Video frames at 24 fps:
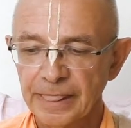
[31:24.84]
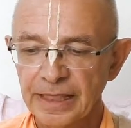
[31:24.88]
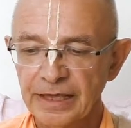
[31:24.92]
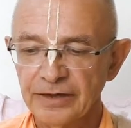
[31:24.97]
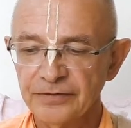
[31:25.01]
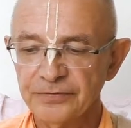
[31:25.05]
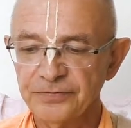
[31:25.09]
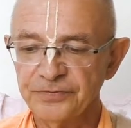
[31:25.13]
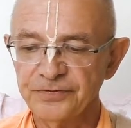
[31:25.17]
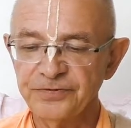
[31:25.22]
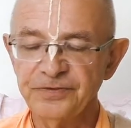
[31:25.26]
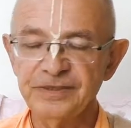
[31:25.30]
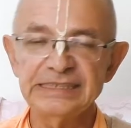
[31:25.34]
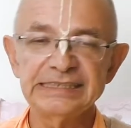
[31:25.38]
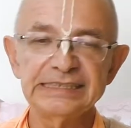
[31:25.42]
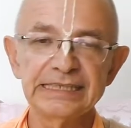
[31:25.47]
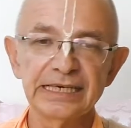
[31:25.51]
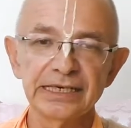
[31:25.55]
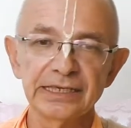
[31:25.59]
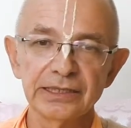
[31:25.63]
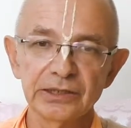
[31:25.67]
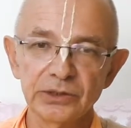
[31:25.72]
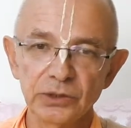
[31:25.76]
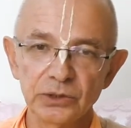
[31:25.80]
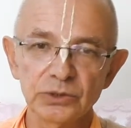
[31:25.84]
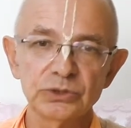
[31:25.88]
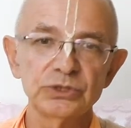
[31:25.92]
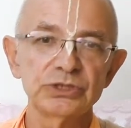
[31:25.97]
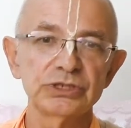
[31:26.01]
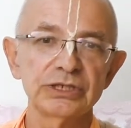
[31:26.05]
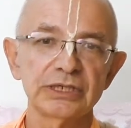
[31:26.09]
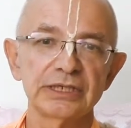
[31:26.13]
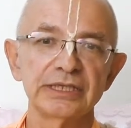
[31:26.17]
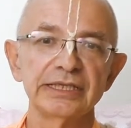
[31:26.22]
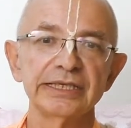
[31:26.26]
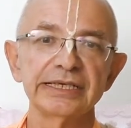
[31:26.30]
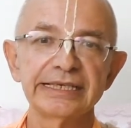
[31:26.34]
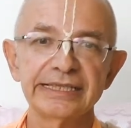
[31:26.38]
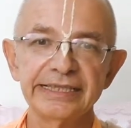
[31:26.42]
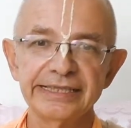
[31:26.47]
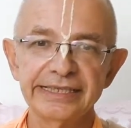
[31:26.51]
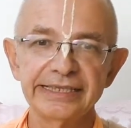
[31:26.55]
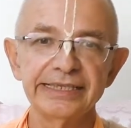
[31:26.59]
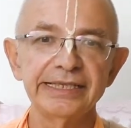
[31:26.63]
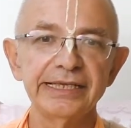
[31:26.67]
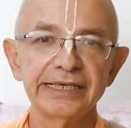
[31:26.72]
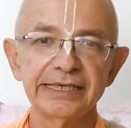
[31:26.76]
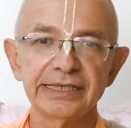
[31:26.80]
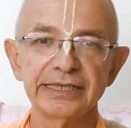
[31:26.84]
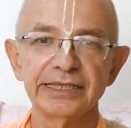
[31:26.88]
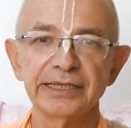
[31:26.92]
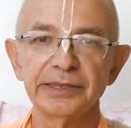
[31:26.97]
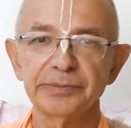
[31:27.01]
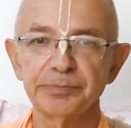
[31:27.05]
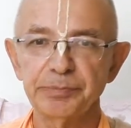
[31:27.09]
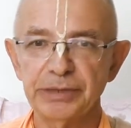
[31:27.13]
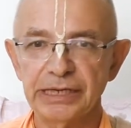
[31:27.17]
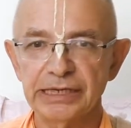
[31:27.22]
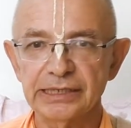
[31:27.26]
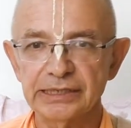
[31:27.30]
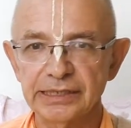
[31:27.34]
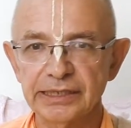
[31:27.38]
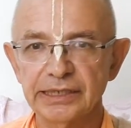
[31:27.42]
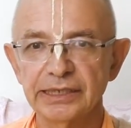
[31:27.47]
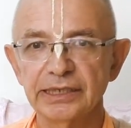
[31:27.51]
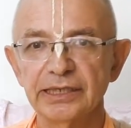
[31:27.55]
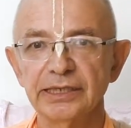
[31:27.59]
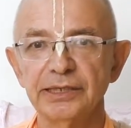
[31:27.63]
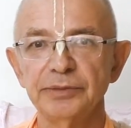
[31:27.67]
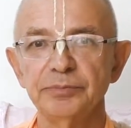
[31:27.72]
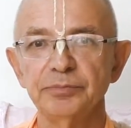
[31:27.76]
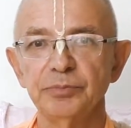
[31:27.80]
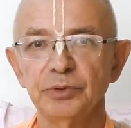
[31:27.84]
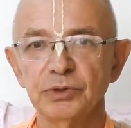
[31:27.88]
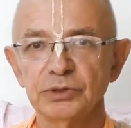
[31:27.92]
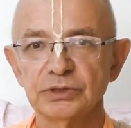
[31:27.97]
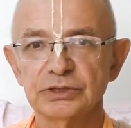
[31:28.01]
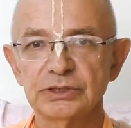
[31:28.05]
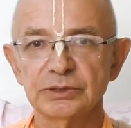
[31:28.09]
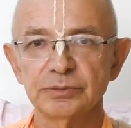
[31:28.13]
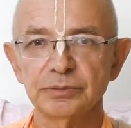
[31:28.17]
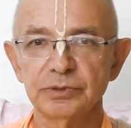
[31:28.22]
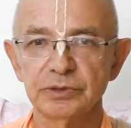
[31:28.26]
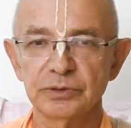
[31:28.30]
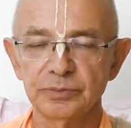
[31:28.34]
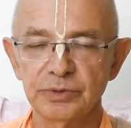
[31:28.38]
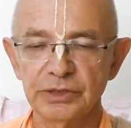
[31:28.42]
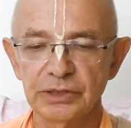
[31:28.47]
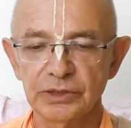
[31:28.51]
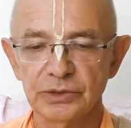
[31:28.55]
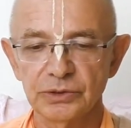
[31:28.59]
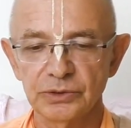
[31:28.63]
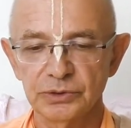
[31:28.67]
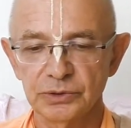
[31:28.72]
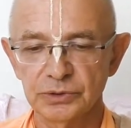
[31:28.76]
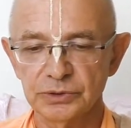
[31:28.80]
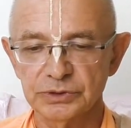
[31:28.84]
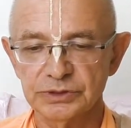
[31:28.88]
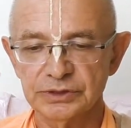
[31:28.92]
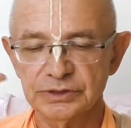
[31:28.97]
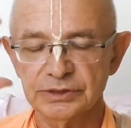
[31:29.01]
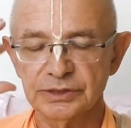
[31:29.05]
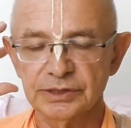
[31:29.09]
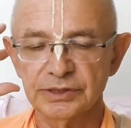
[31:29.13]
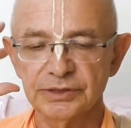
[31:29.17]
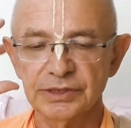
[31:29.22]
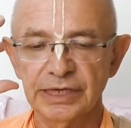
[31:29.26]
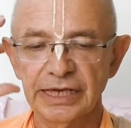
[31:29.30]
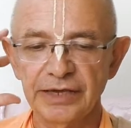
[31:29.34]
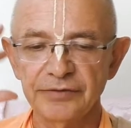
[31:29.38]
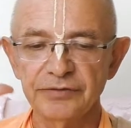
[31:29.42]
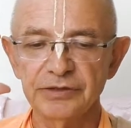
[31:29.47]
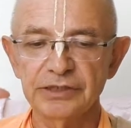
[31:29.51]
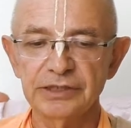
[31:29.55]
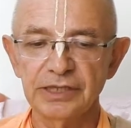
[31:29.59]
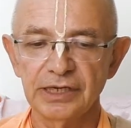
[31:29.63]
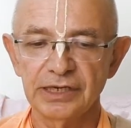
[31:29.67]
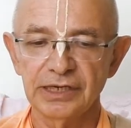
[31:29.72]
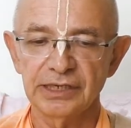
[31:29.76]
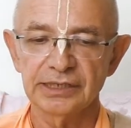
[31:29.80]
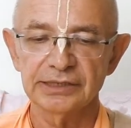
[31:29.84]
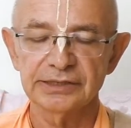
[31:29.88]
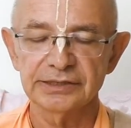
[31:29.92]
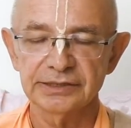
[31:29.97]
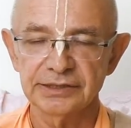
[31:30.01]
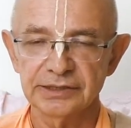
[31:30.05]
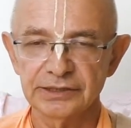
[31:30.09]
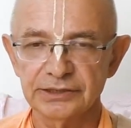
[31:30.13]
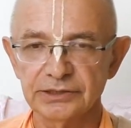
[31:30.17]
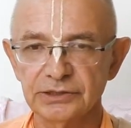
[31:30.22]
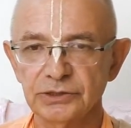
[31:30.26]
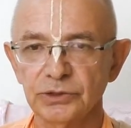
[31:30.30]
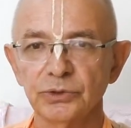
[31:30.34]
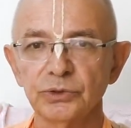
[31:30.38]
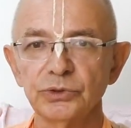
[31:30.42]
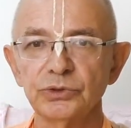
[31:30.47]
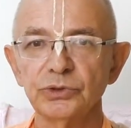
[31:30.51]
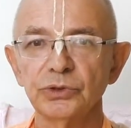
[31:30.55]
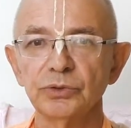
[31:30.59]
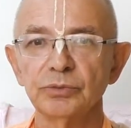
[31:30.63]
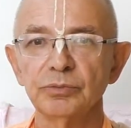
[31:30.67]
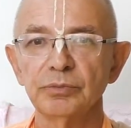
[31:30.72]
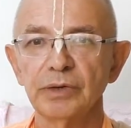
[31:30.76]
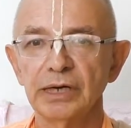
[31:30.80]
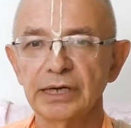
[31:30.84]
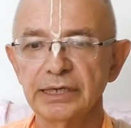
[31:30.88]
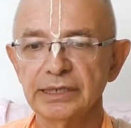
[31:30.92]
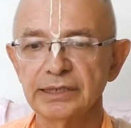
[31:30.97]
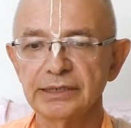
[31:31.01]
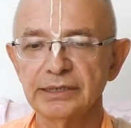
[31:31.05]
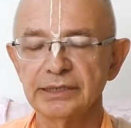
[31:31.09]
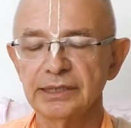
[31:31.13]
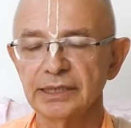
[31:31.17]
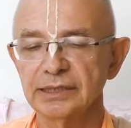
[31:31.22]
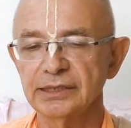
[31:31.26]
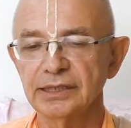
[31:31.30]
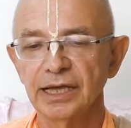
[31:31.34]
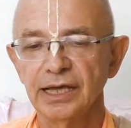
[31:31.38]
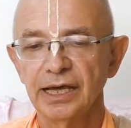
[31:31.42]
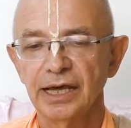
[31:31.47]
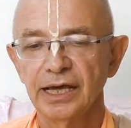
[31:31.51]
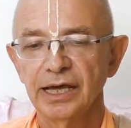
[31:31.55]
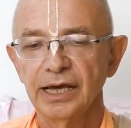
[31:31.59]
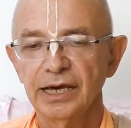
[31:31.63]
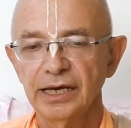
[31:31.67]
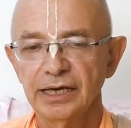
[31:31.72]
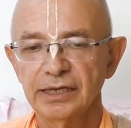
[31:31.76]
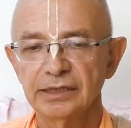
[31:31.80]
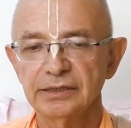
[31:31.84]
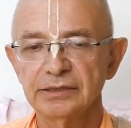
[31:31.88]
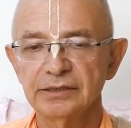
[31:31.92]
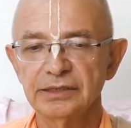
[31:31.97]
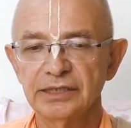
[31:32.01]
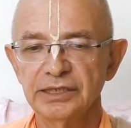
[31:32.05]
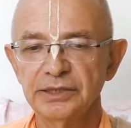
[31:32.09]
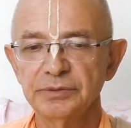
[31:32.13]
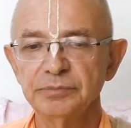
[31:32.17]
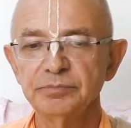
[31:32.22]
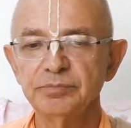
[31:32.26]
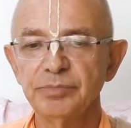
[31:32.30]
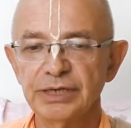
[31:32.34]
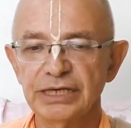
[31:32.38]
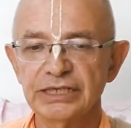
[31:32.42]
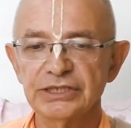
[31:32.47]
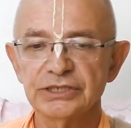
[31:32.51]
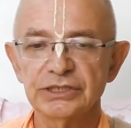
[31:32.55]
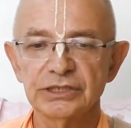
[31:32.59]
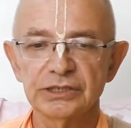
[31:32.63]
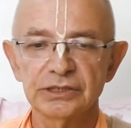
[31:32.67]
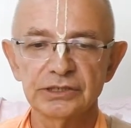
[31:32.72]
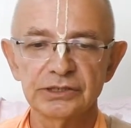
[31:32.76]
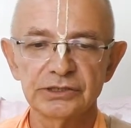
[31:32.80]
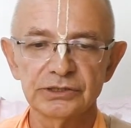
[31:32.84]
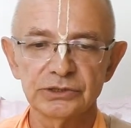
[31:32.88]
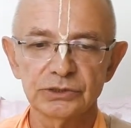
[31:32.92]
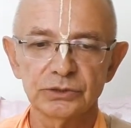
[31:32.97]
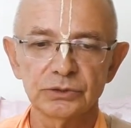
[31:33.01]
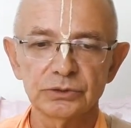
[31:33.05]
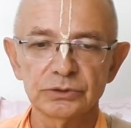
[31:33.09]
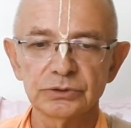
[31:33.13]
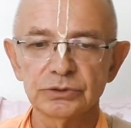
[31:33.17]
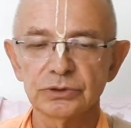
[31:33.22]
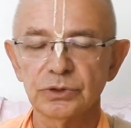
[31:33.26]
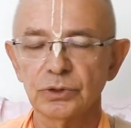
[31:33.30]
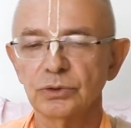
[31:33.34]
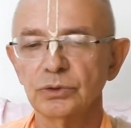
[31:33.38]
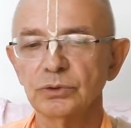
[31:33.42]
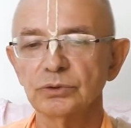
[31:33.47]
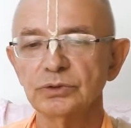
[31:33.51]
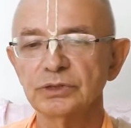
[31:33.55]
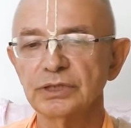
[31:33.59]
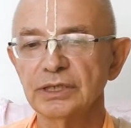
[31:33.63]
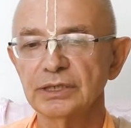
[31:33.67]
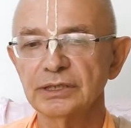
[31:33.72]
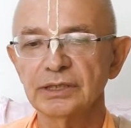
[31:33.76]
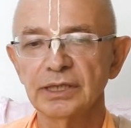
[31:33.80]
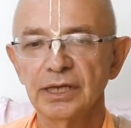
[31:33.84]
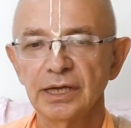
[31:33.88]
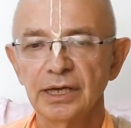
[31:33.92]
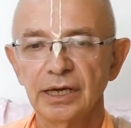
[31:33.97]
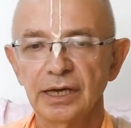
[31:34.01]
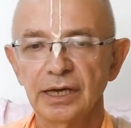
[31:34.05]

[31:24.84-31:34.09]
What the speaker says: physiologically, clinically, practically impossible, because the heavy drugs destroy your mind, and the impression is so strong that